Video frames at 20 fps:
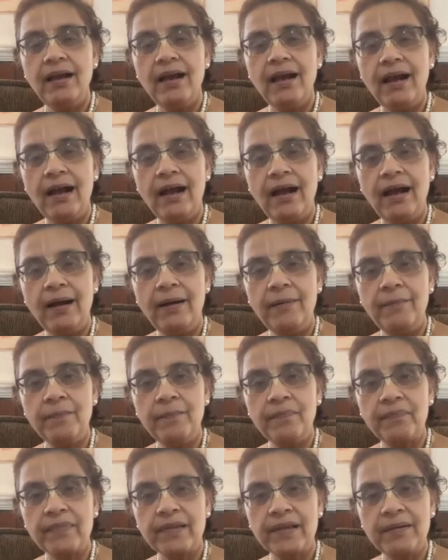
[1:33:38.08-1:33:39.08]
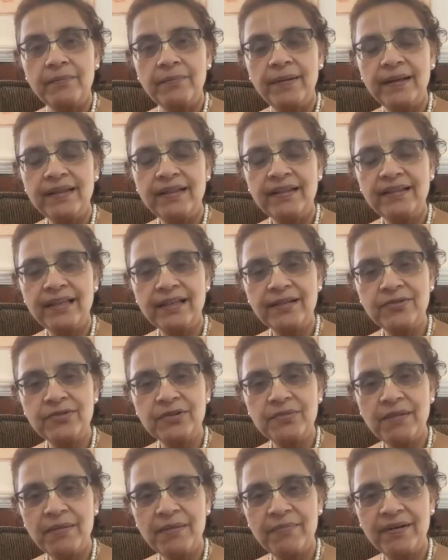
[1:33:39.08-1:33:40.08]
But the thing to
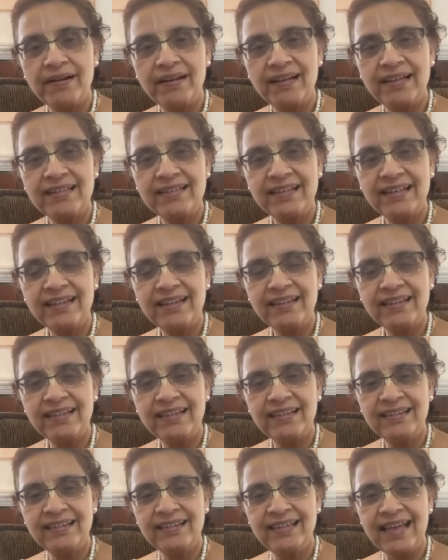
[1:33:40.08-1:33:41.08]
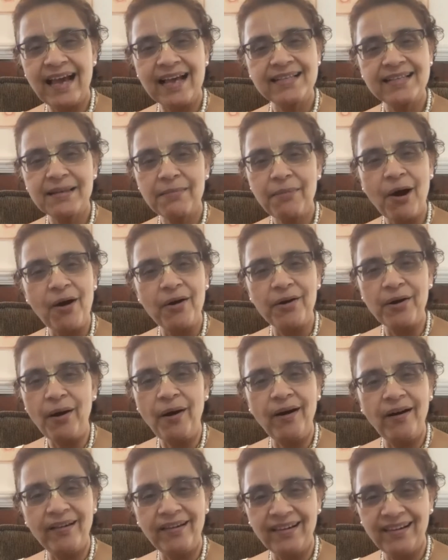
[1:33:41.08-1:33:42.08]
remember is that that's about
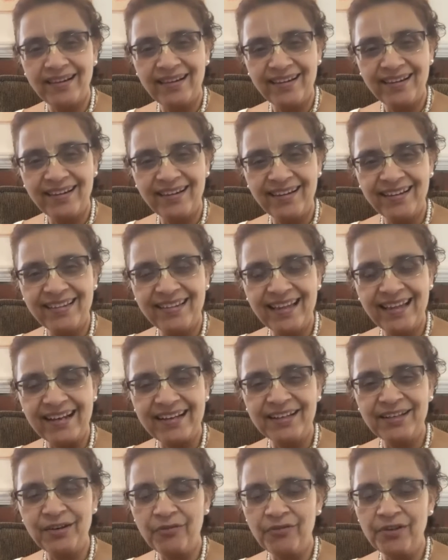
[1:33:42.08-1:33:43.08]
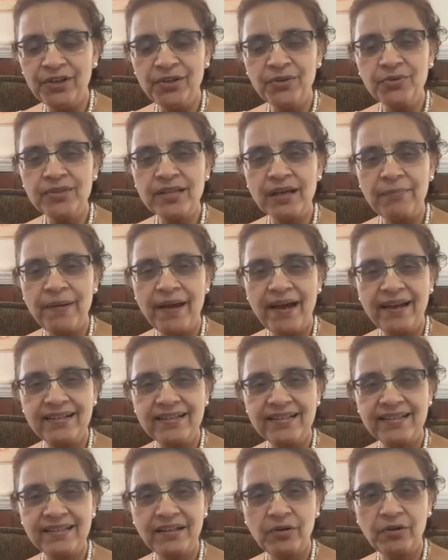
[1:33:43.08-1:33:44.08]
all. That, you know, we use our
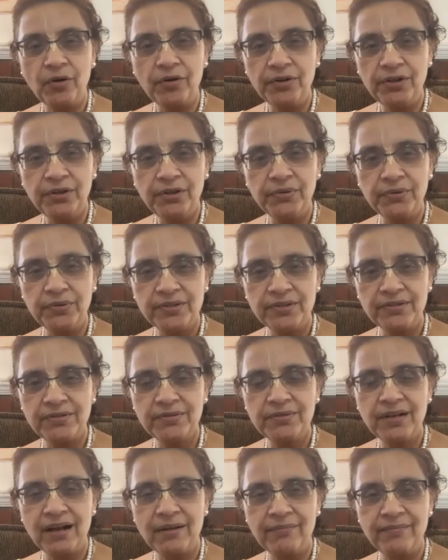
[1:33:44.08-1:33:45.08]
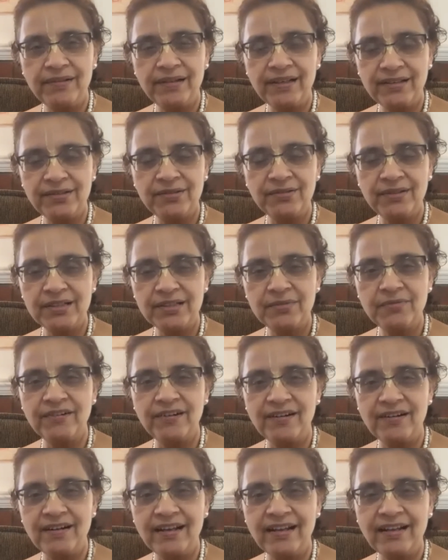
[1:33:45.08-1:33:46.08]
parents as a conduit to come into this
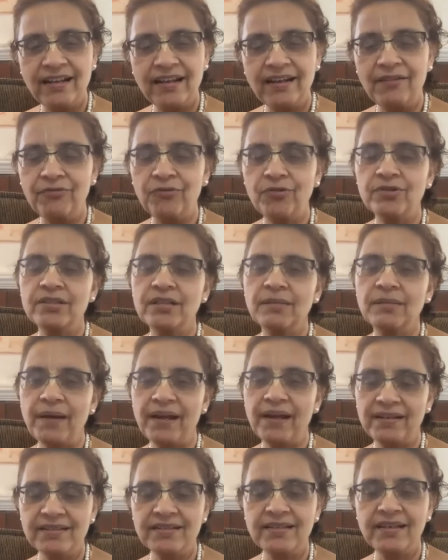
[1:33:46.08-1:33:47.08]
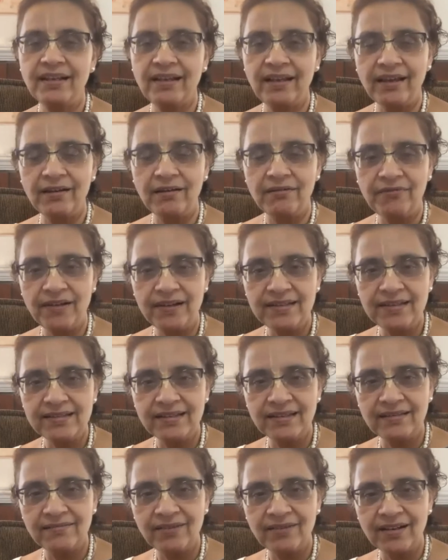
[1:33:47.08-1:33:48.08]
world. And then, of course, the parents take care of us
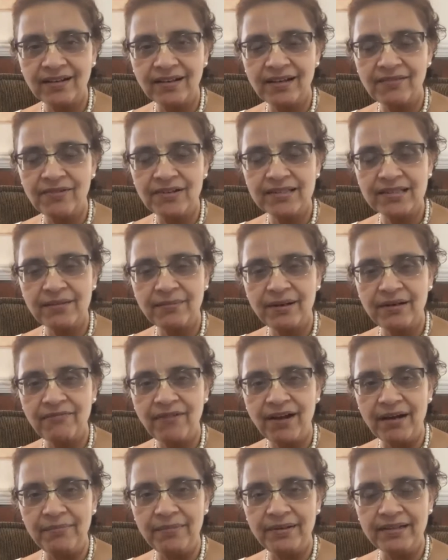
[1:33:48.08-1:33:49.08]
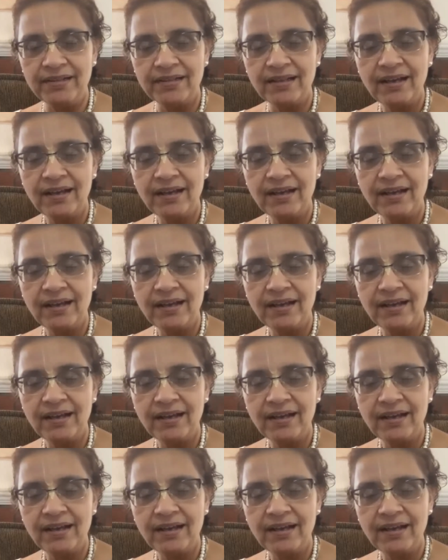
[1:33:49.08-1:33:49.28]
and will give us some environment